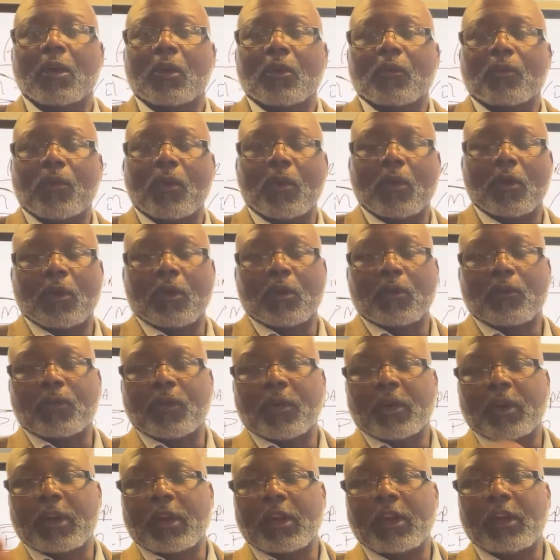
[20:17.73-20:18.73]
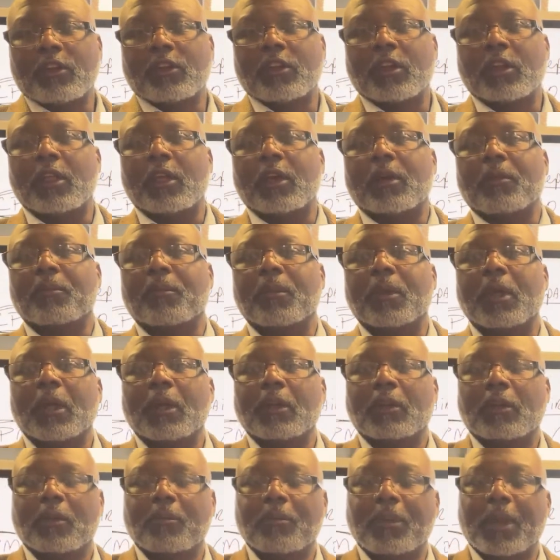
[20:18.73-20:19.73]
for each of them
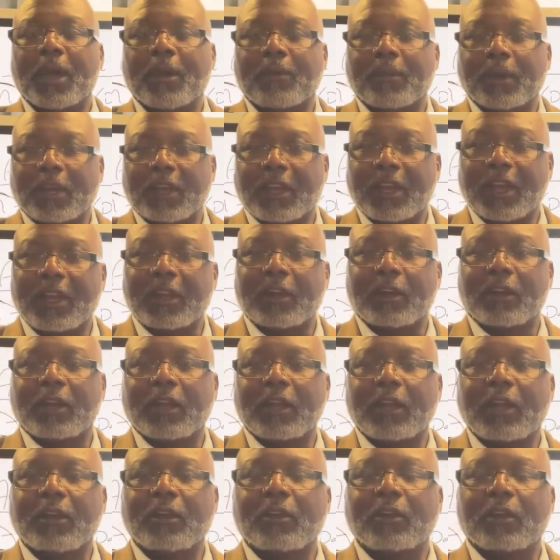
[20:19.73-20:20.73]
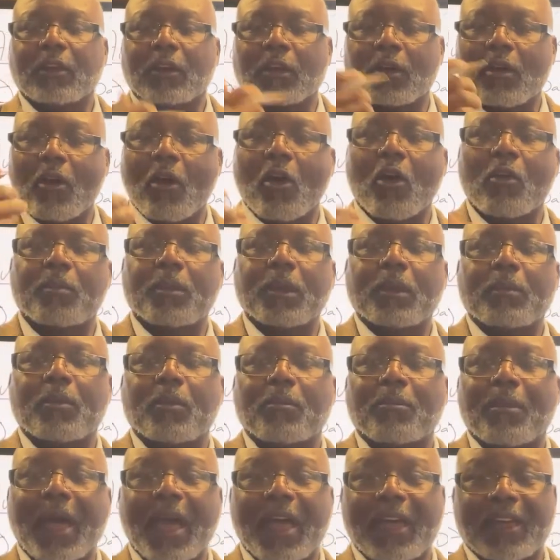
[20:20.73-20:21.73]
to be able to get leads and to call people
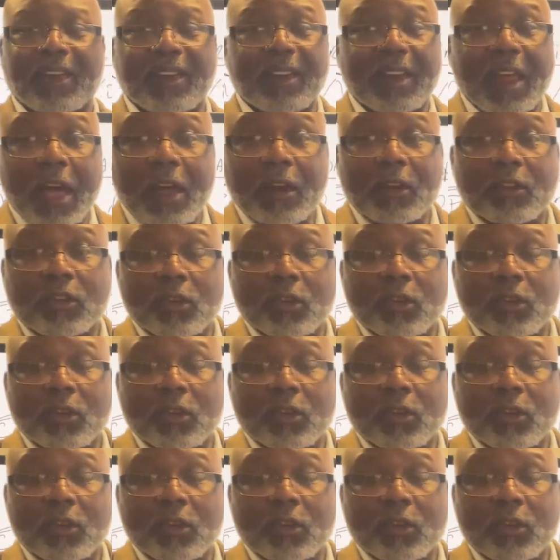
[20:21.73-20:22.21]
back. And that